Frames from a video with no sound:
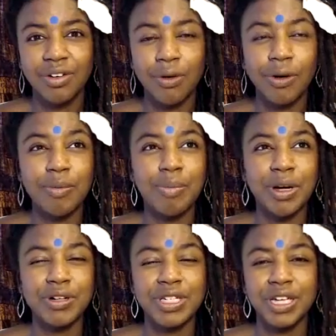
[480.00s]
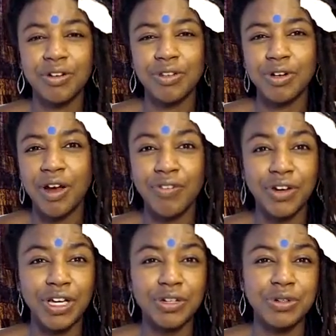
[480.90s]
or embarrassing, or they're not
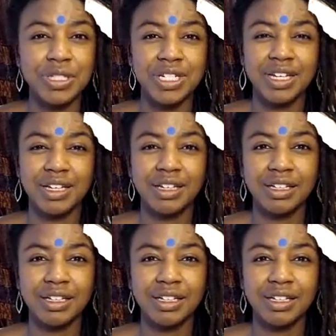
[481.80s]
very interesting.